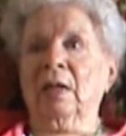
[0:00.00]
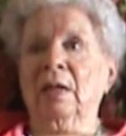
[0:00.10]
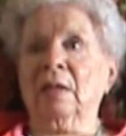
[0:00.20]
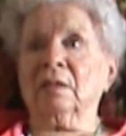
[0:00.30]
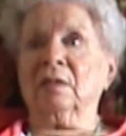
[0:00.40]

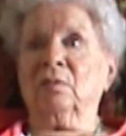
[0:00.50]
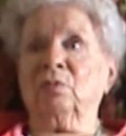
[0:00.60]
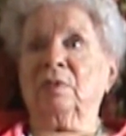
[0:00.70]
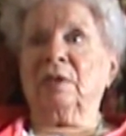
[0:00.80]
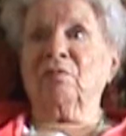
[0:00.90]
Yes,
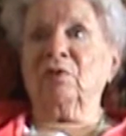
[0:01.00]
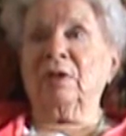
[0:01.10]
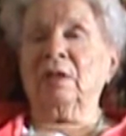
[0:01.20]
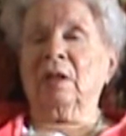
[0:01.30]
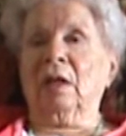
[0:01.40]

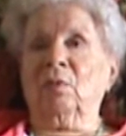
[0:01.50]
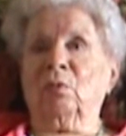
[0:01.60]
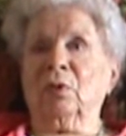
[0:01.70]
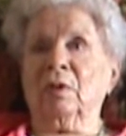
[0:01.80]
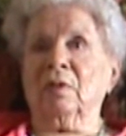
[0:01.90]
definitely
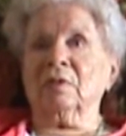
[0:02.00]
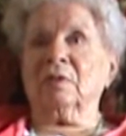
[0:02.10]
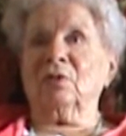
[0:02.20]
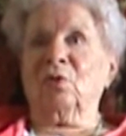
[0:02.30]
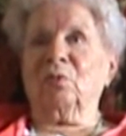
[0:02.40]
we're in the snow